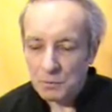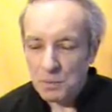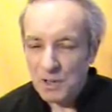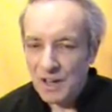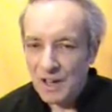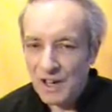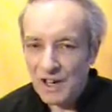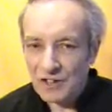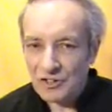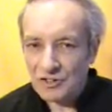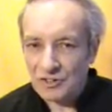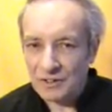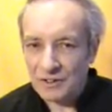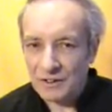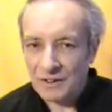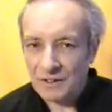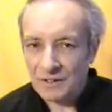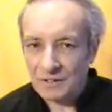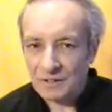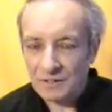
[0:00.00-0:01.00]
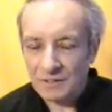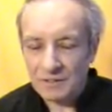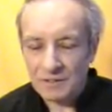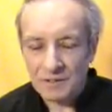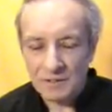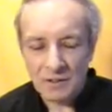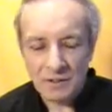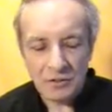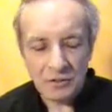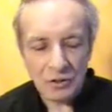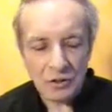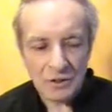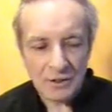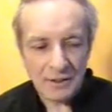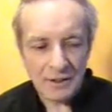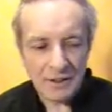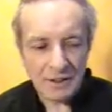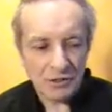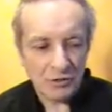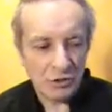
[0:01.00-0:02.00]
But actually,
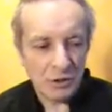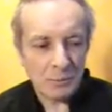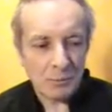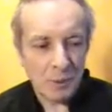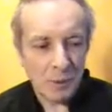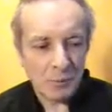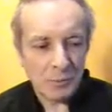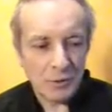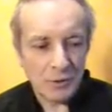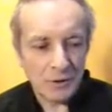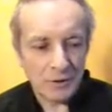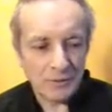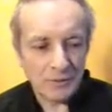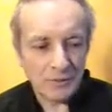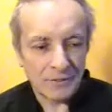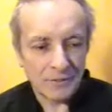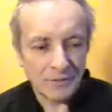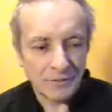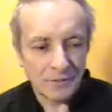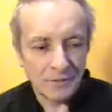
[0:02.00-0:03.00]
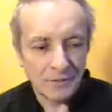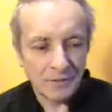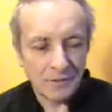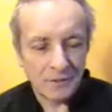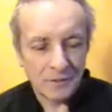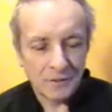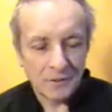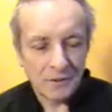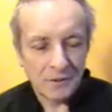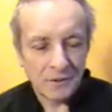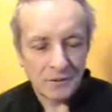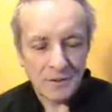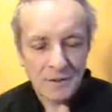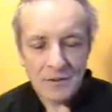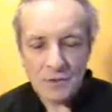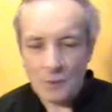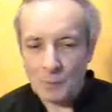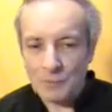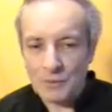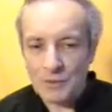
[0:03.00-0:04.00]
just like dream objects,
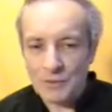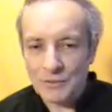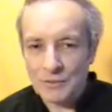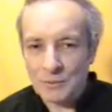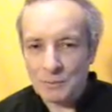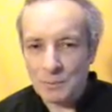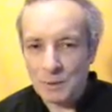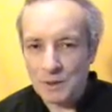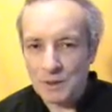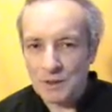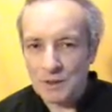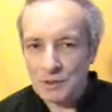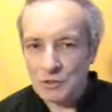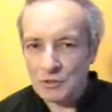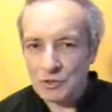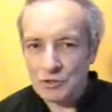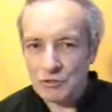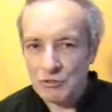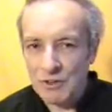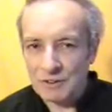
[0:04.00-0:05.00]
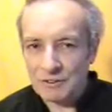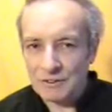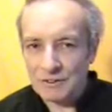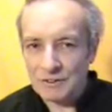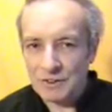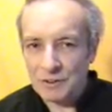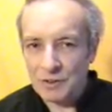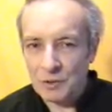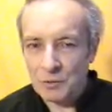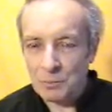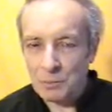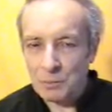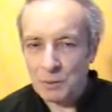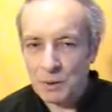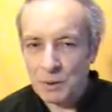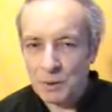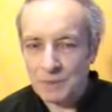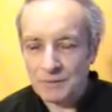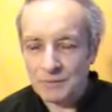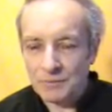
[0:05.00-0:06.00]
these objects are being constructed in our
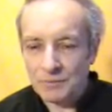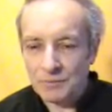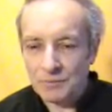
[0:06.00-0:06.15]
brain.